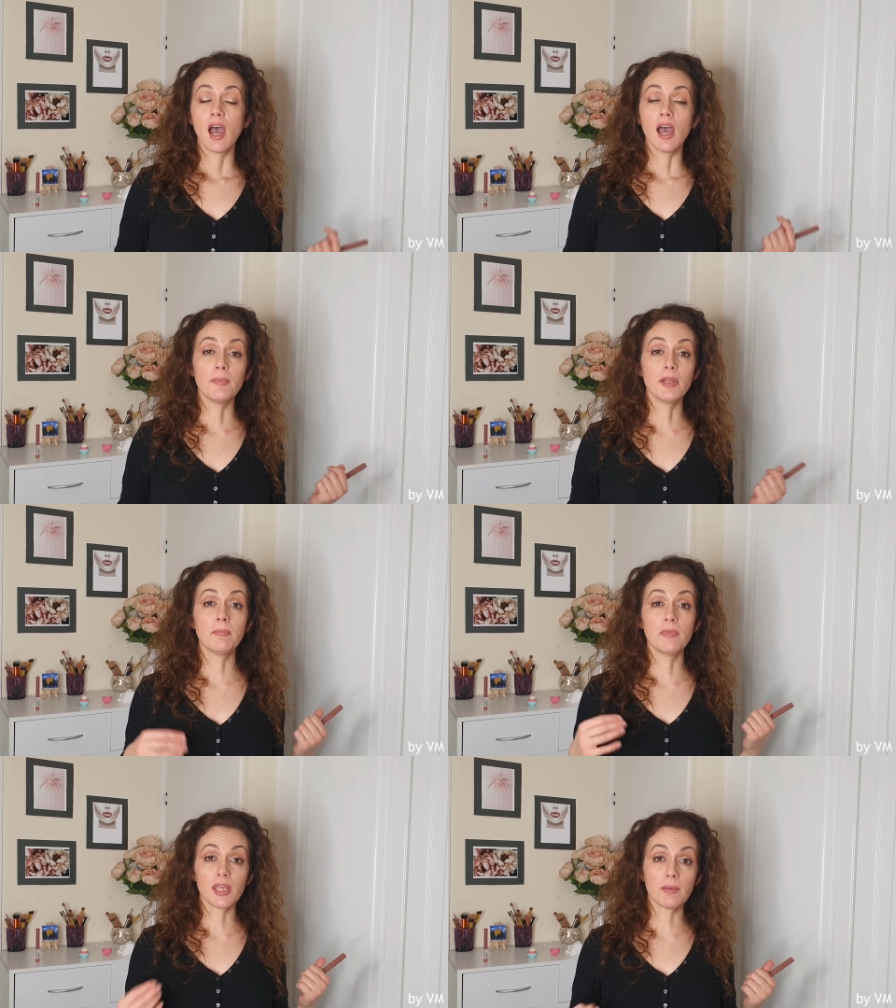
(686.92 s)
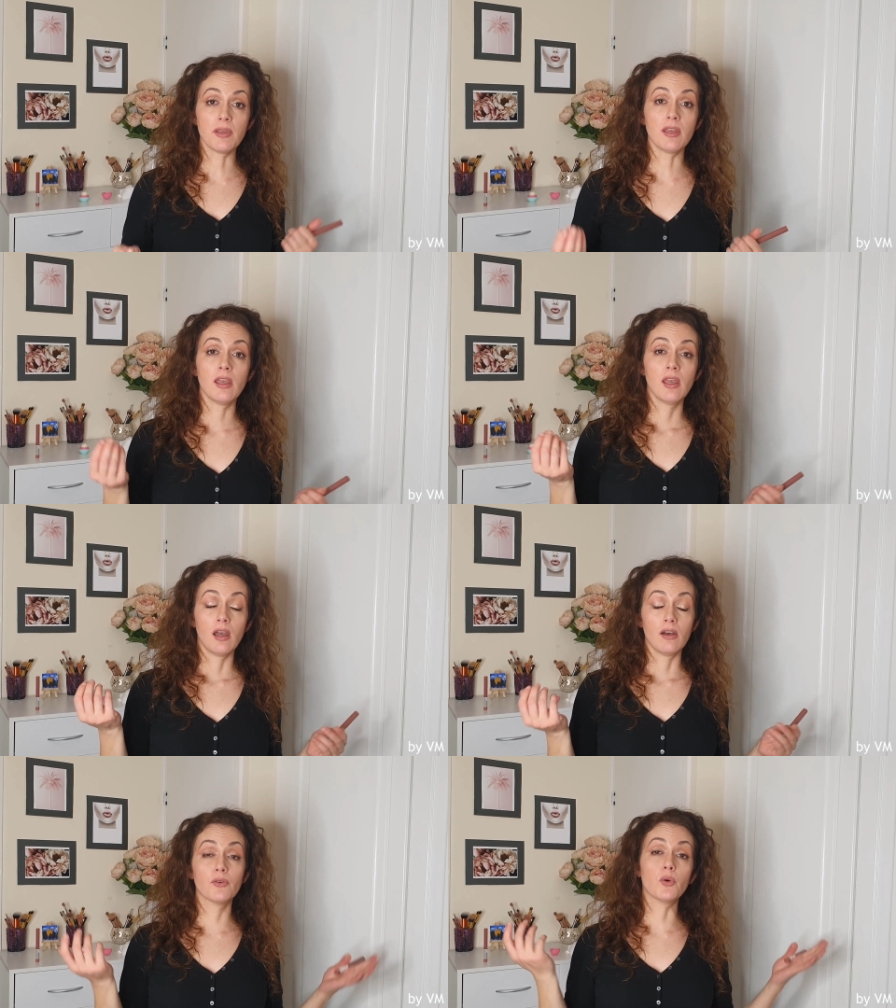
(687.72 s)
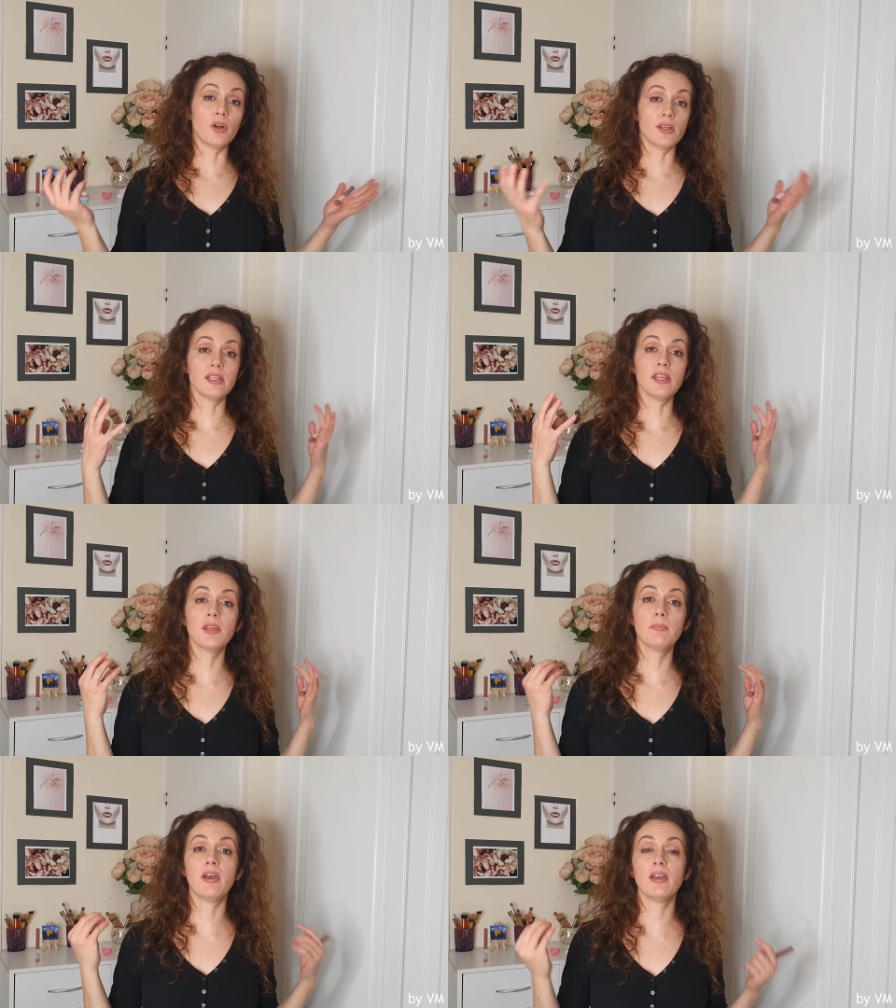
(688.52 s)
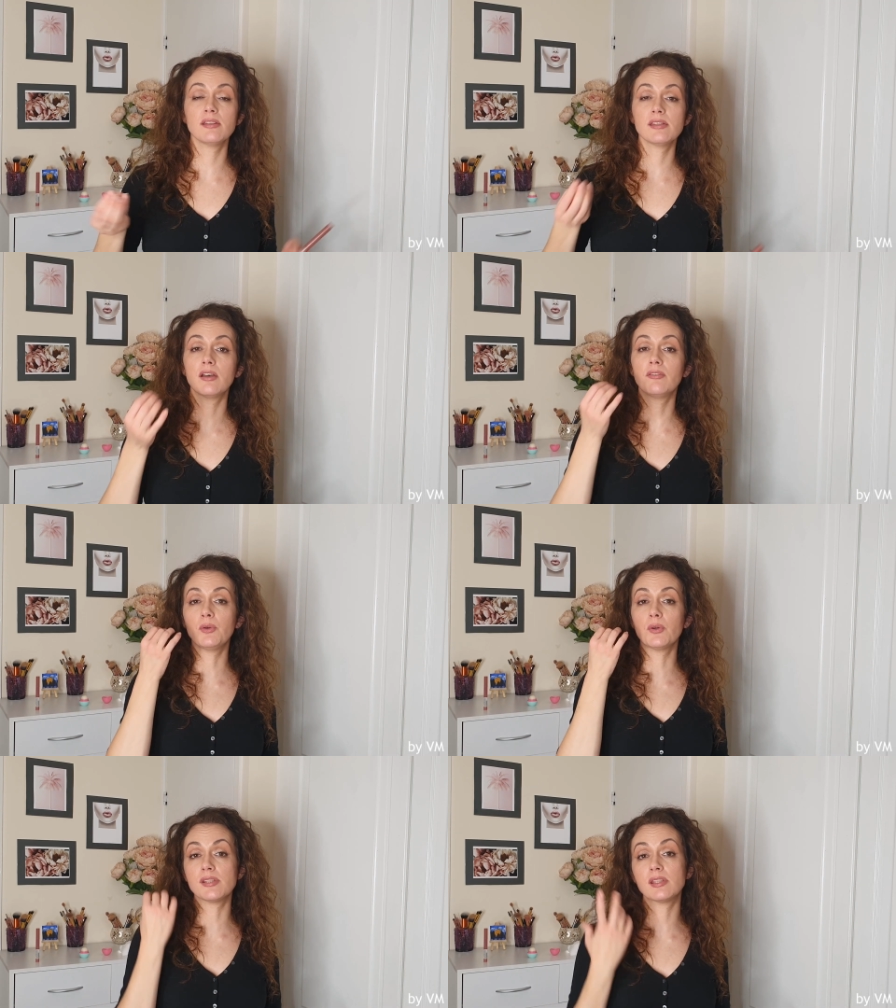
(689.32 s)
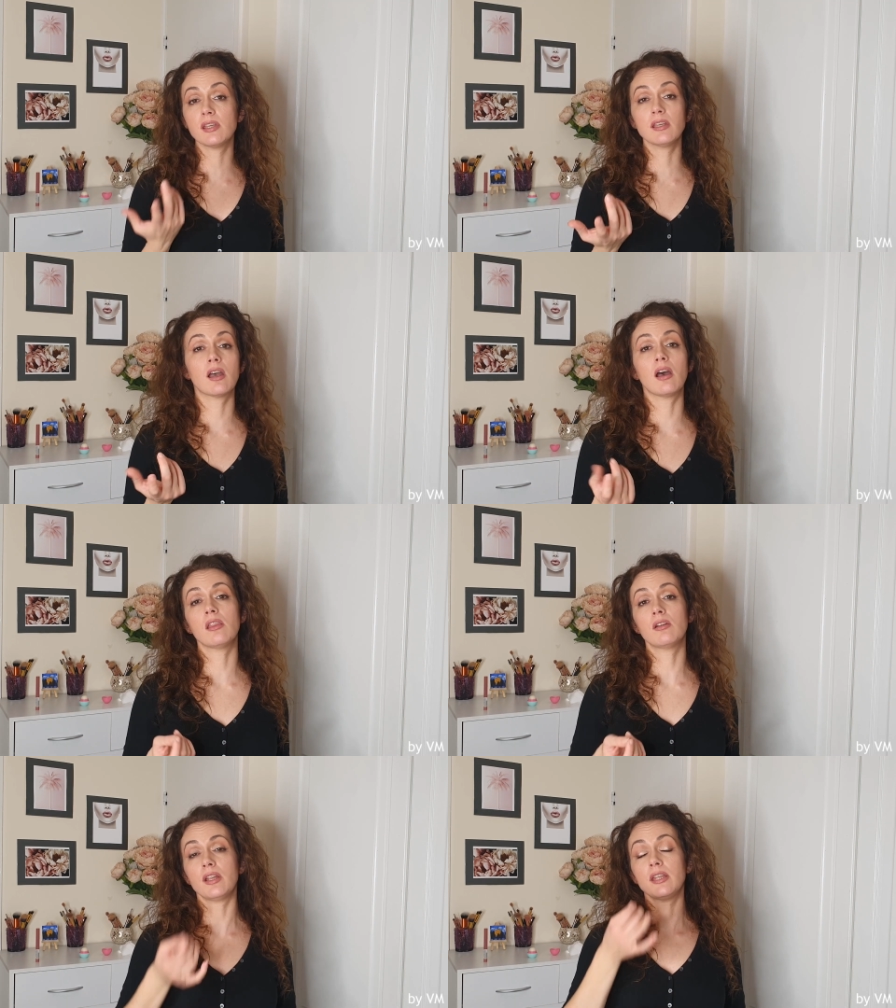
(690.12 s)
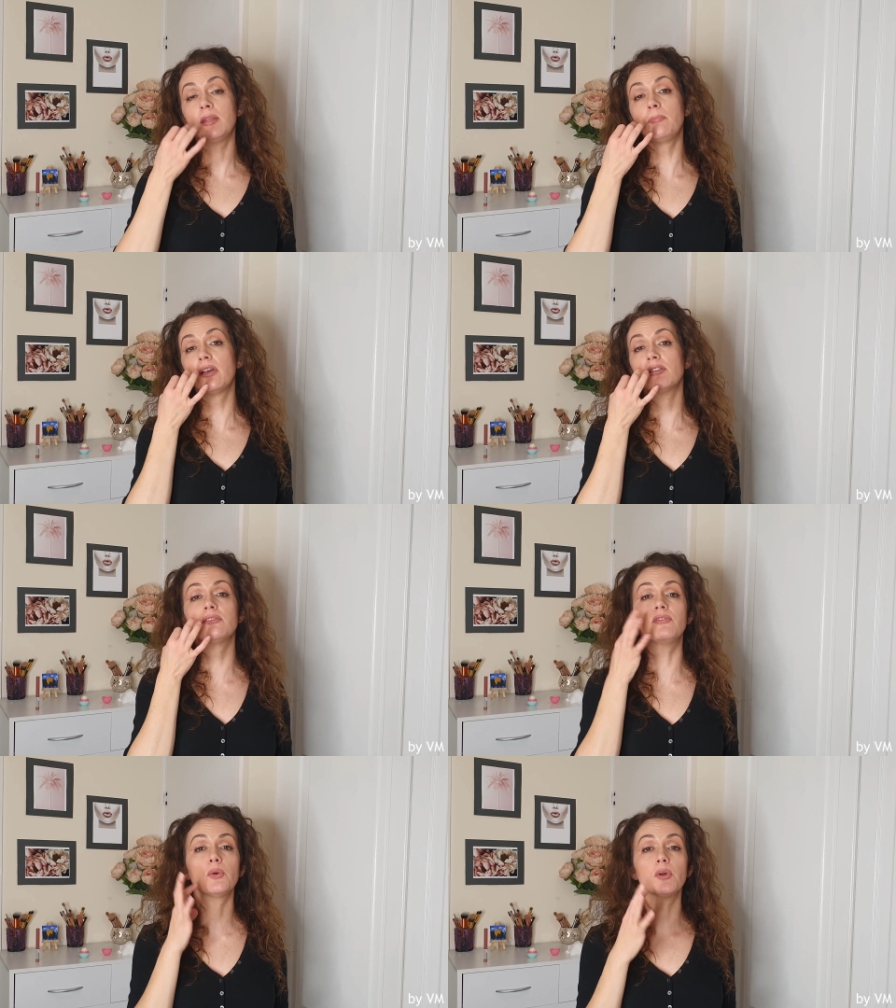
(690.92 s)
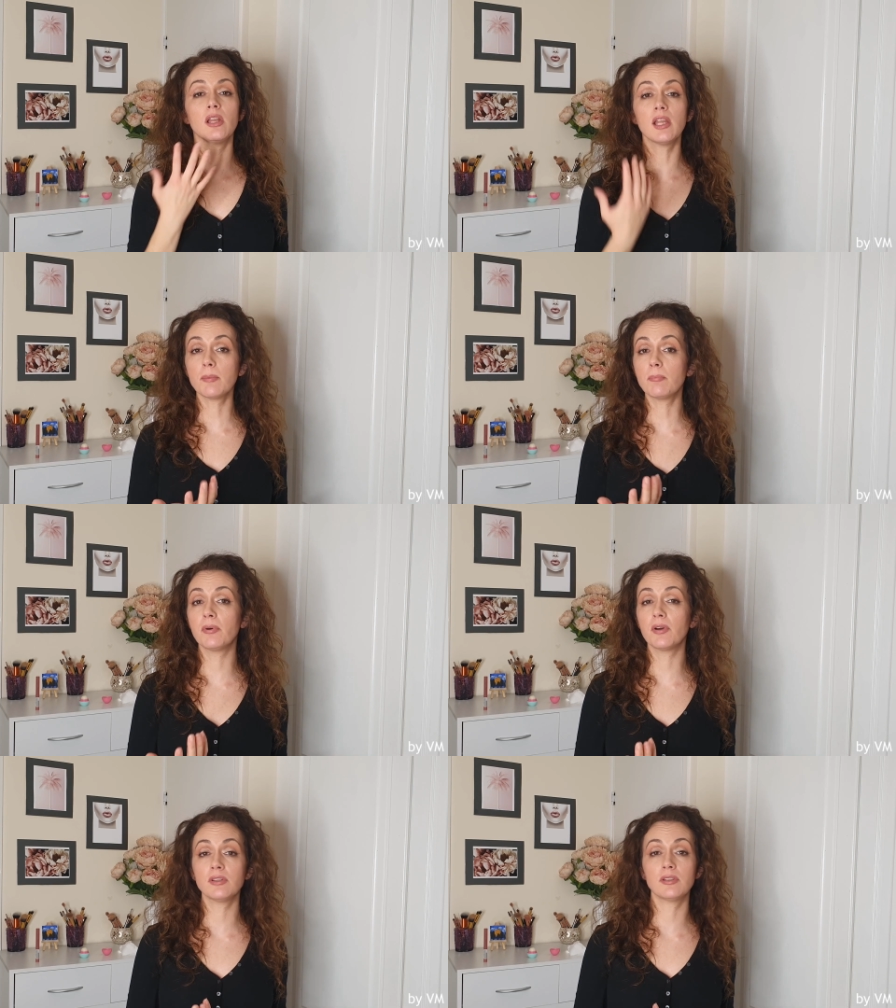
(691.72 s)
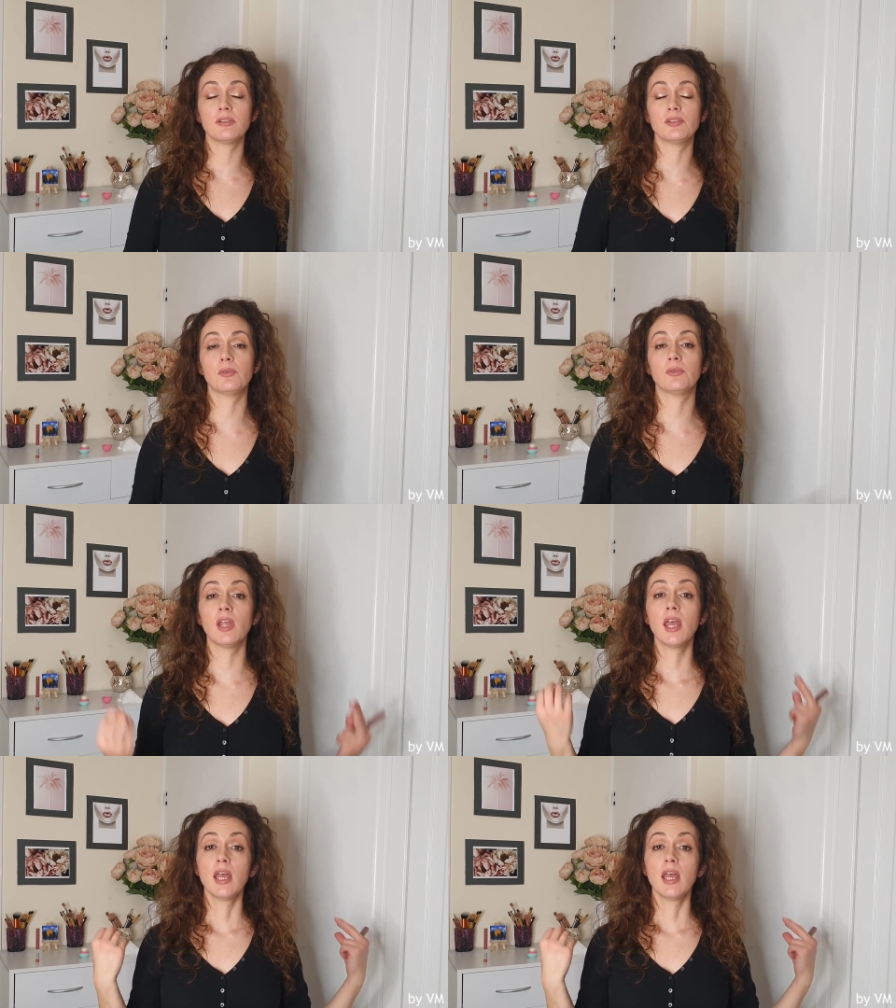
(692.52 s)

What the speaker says: I mean, maybe, of course, it depends of your skin color, it depends of your lip undertone,